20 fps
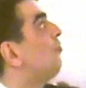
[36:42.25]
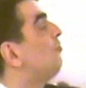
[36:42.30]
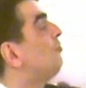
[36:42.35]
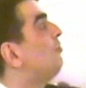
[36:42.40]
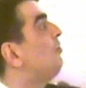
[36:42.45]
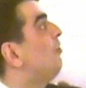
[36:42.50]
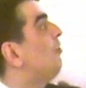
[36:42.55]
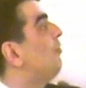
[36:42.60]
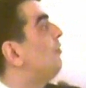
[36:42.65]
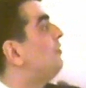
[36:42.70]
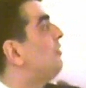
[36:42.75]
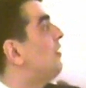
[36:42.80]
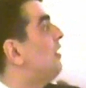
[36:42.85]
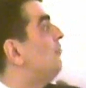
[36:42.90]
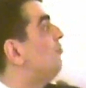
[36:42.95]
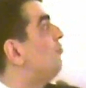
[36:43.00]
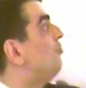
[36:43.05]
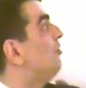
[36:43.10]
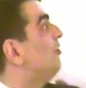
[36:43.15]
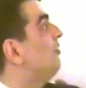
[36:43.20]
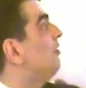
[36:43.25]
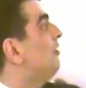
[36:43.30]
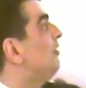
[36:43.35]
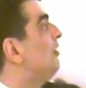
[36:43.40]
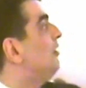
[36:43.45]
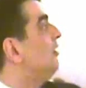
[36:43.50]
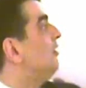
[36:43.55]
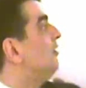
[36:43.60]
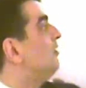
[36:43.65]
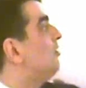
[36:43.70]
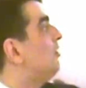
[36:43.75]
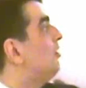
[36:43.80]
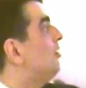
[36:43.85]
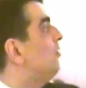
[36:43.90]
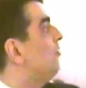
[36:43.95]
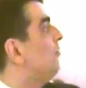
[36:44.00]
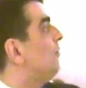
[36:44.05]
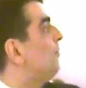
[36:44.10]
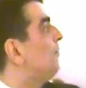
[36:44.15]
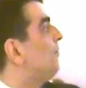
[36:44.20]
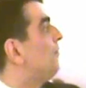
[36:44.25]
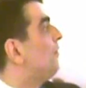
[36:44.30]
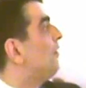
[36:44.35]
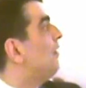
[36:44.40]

draw to your attention to